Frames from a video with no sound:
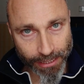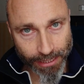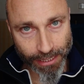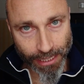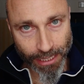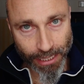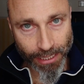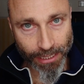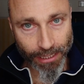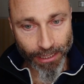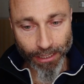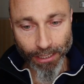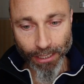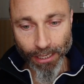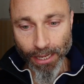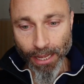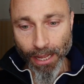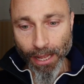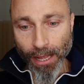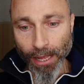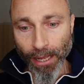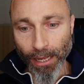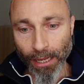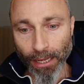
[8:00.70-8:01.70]
zinc
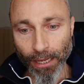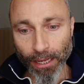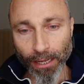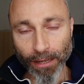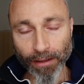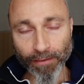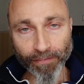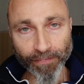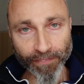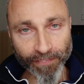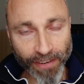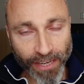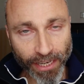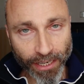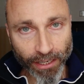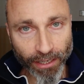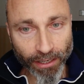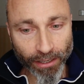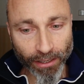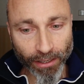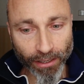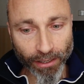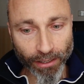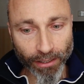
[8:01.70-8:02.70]
uh,
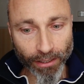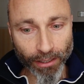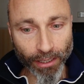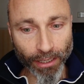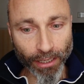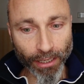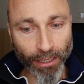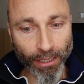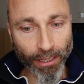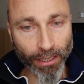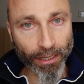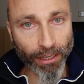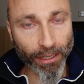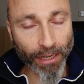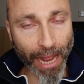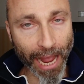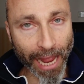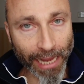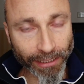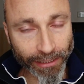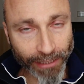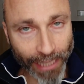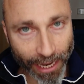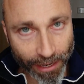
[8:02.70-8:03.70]
finger uh,
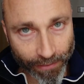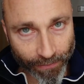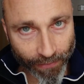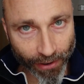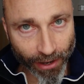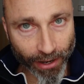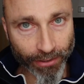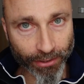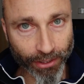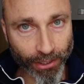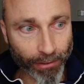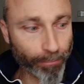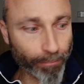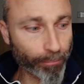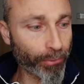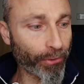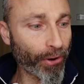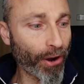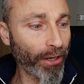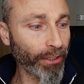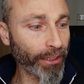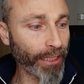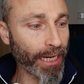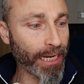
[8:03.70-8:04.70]
antiviral
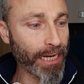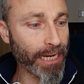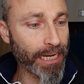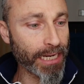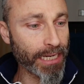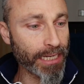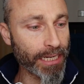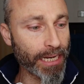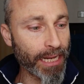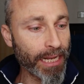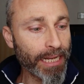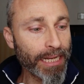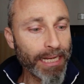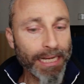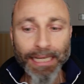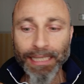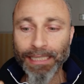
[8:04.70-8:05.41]
protein,